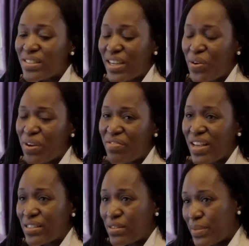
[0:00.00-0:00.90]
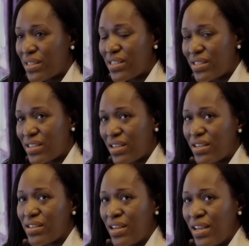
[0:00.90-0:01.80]
Sankore Investments is
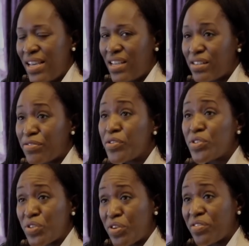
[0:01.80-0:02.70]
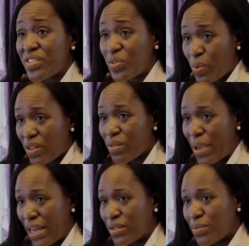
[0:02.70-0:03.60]
a is a full service wealth
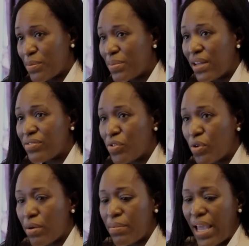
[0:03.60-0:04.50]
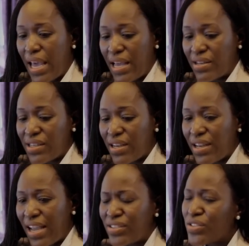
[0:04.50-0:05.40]
management platform, and
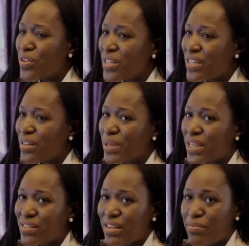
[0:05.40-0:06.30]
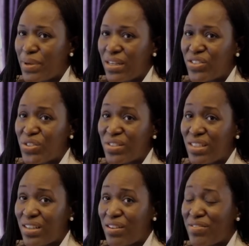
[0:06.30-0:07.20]
uh, I started it because I've been
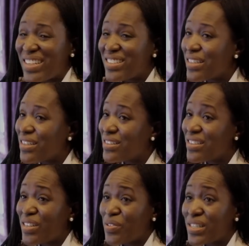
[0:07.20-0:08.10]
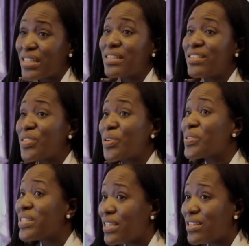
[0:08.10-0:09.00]
interested in investing since I was at least
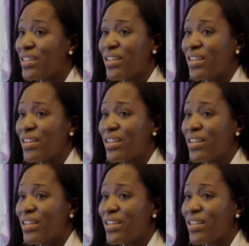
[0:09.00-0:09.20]
13.